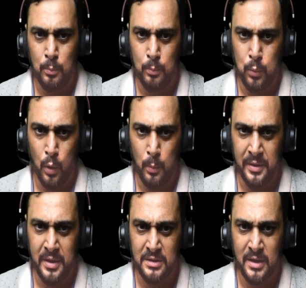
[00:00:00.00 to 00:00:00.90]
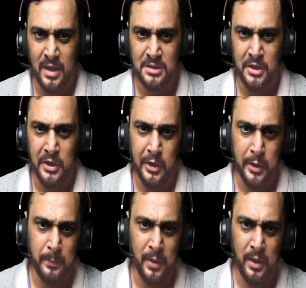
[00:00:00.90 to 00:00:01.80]
Prometheus
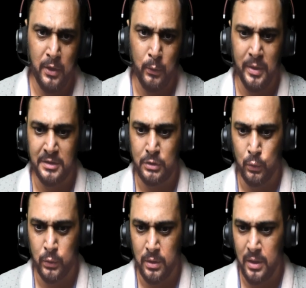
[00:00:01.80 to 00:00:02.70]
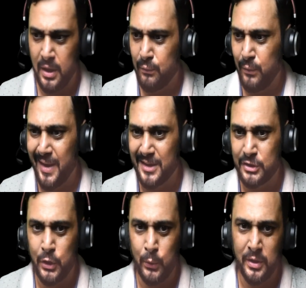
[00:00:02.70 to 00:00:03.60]
HTTP request total. If we
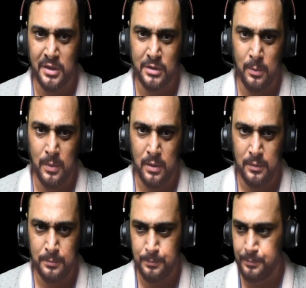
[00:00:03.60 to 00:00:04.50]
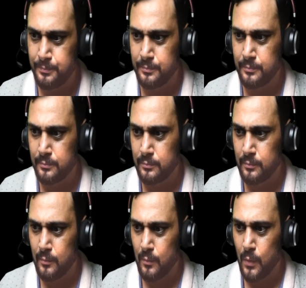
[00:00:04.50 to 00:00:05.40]
execute this command,
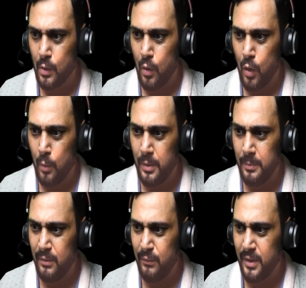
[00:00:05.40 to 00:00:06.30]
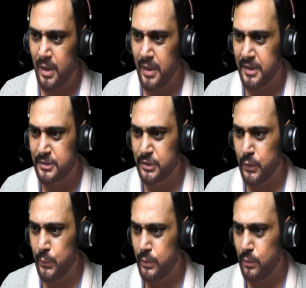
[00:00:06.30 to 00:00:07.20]
or maybe we can
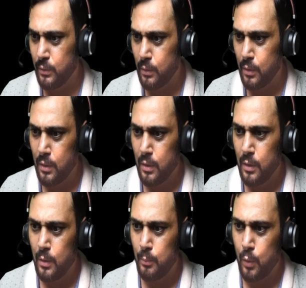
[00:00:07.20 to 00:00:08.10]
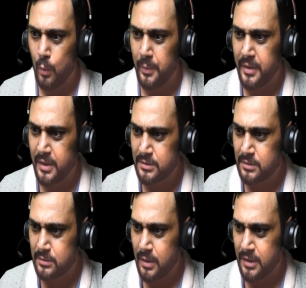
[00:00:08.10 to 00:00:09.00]
execute Prometheus
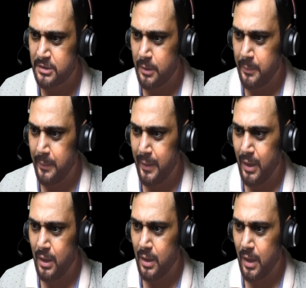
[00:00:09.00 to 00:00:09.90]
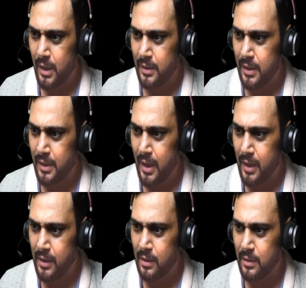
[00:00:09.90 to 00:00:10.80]
HTTP and then
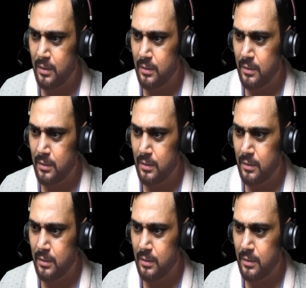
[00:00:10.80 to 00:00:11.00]
handler,